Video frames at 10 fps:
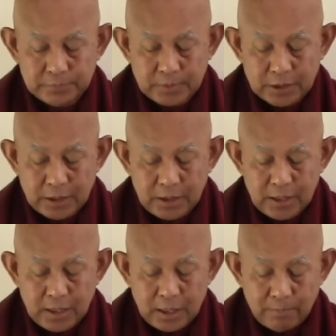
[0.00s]
Okay.
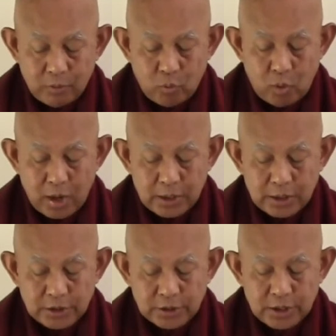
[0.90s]
Number 1
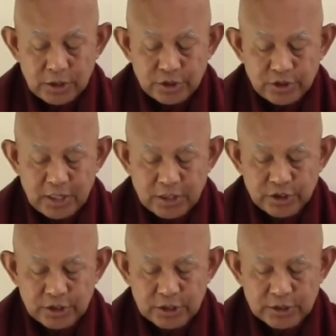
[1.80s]
is sense
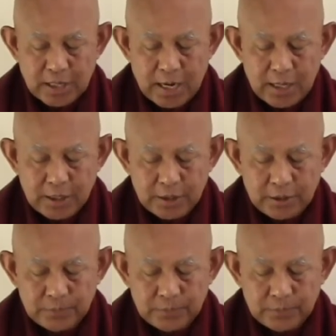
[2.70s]
desire.